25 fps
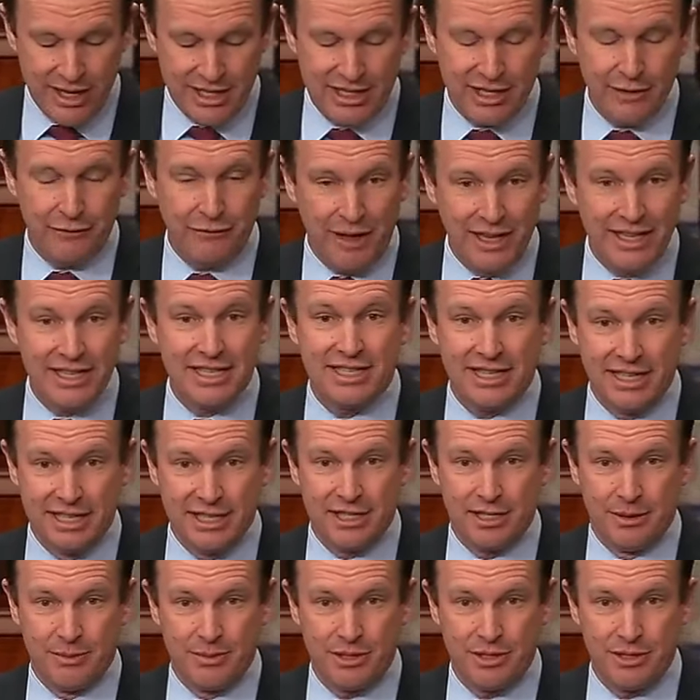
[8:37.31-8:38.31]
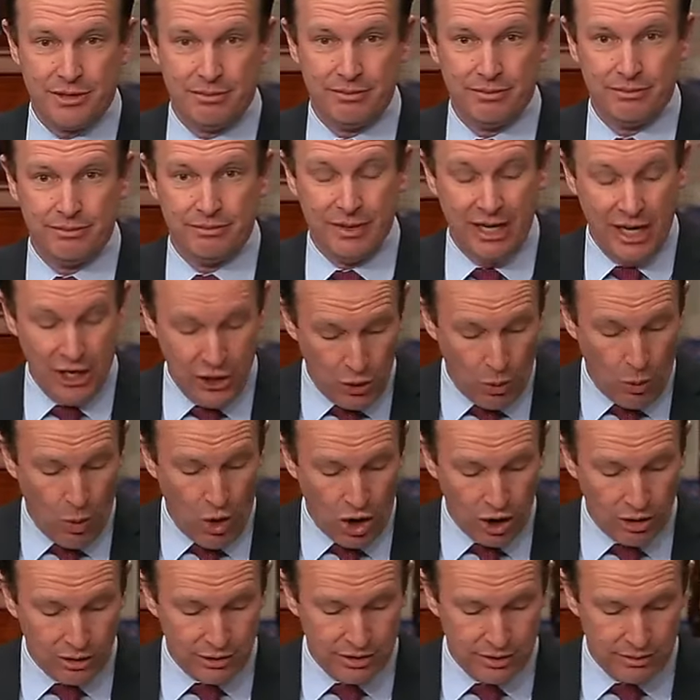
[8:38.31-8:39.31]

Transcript: defense systems in the world.